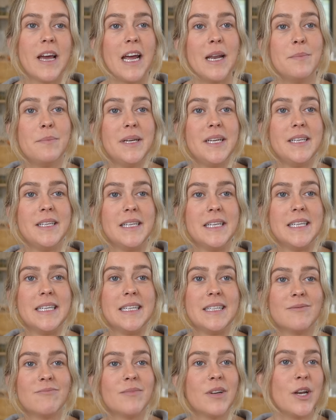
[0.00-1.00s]

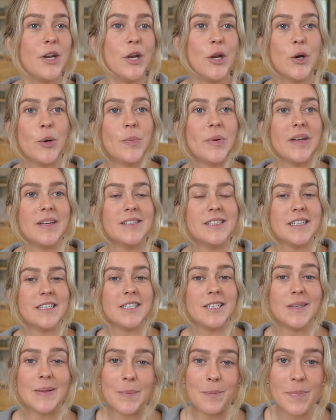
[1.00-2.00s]
NBD, no big
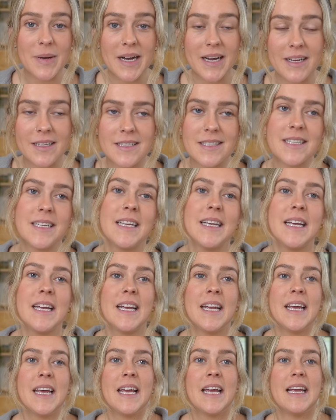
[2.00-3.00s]
deal. But
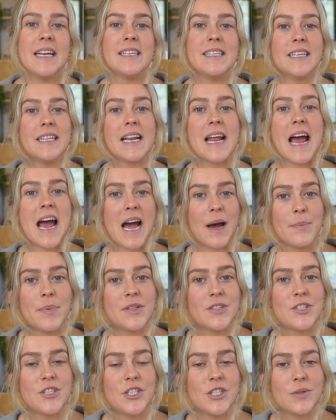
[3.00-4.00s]
until it
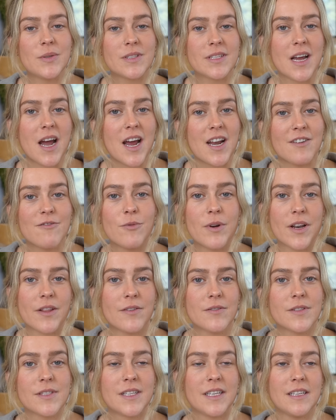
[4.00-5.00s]
happens to you, it's kind of one of
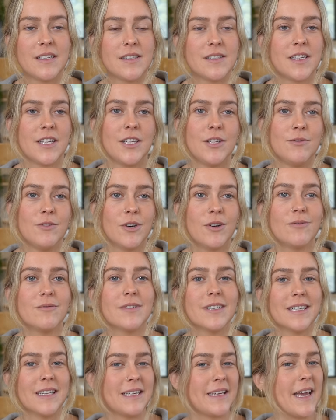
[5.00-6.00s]
those things that you don't
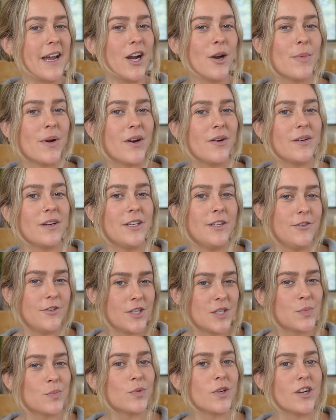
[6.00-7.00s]
really care about and you
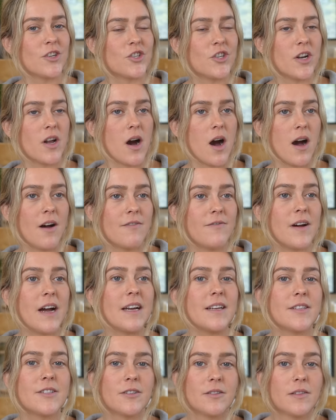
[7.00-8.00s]
just brush it off.
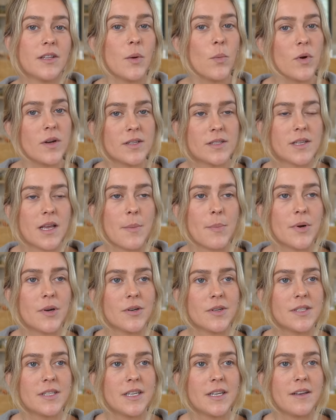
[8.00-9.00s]
I certainly was that
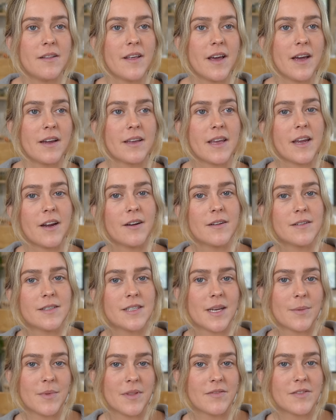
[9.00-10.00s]
person that cared
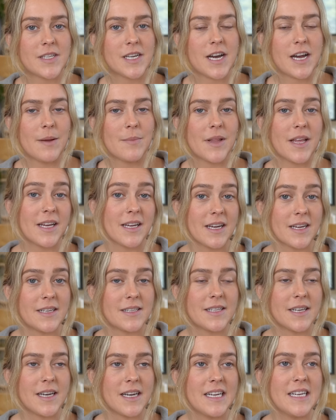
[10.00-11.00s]
some of the time, like I
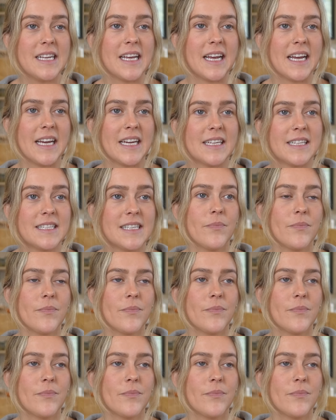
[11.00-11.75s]
said, and